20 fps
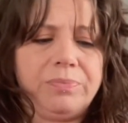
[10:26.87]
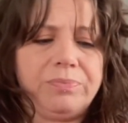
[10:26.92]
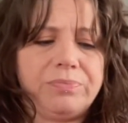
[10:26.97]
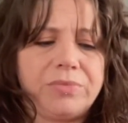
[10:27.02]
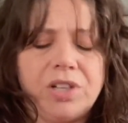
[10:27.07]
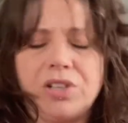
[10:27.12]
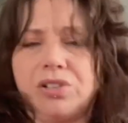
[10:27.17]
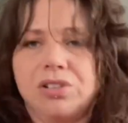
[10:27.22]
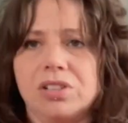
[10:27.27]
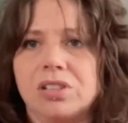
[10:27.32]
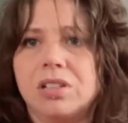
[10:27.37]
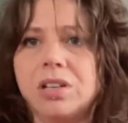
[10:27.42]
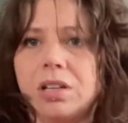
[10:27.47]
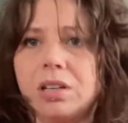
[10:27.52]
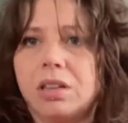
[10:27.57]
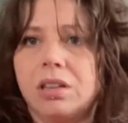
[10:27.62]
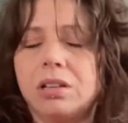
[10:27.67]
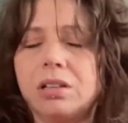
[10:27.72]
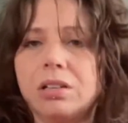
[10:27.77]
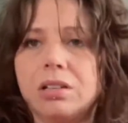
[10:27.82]
and just
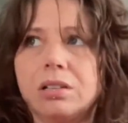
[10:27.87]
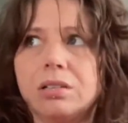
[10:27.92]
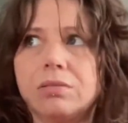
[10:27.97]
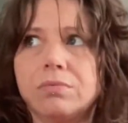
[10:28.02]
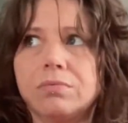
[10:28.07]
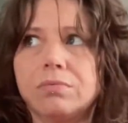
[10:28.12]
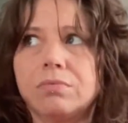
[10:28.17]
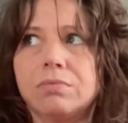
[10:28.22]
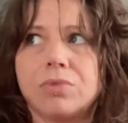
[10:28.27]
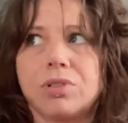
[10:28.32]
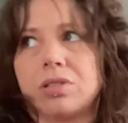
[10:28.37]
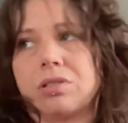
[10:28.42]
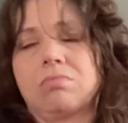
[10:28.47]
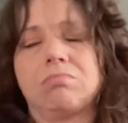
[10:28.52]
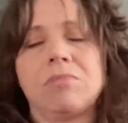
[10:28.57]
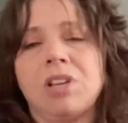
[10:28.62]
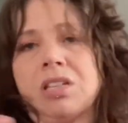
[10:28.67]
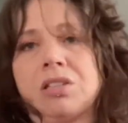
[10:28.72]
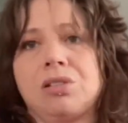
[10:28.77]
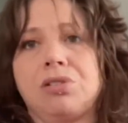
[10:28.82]

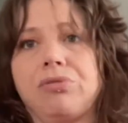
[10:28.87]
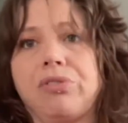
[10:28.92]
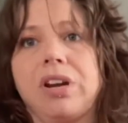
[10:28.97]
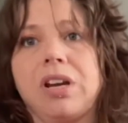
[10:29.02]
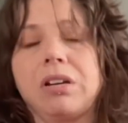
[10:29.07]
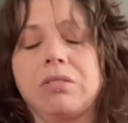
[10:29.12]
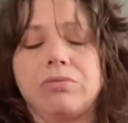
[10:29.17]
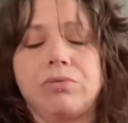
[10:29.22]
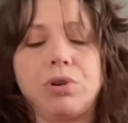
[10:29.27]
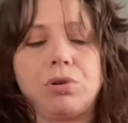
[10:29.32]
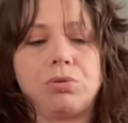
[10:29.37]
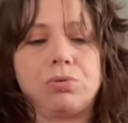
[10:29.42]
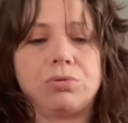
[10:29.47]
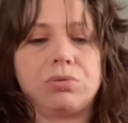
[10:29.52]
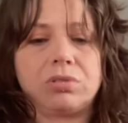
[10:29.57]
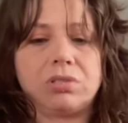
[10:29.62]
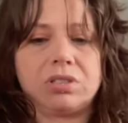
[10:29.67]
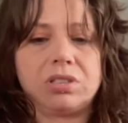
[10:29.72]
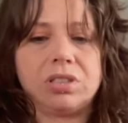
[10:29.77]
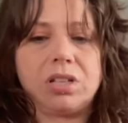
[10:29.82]
knit straight rows
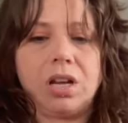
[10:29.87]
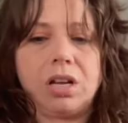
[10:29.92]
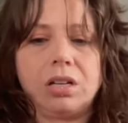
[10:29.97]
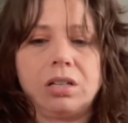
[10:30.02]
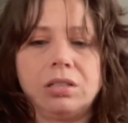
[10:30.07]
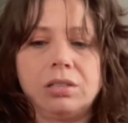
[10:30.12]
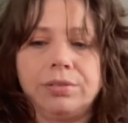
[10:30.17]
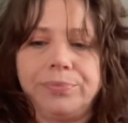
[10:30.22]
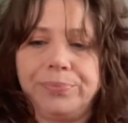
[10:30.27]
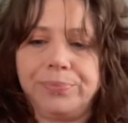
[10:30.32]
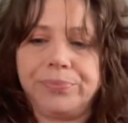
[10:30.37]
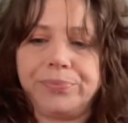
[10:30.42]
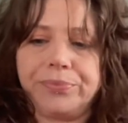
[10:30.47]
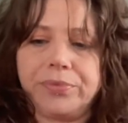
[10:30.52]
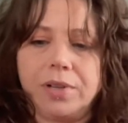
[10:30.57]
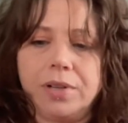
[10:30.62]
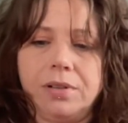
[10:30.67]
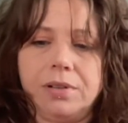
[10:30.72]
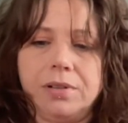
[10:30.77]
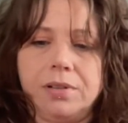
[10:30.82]
instead.
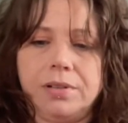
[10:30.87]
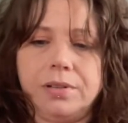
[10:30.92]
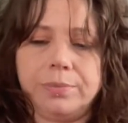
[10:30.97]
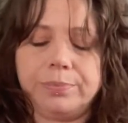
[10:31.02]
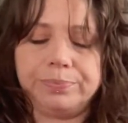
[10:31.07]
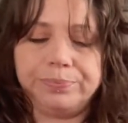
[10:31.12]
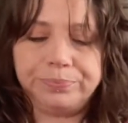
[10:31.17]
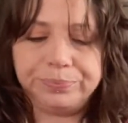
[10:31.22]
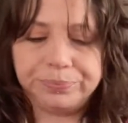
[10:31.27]
Um,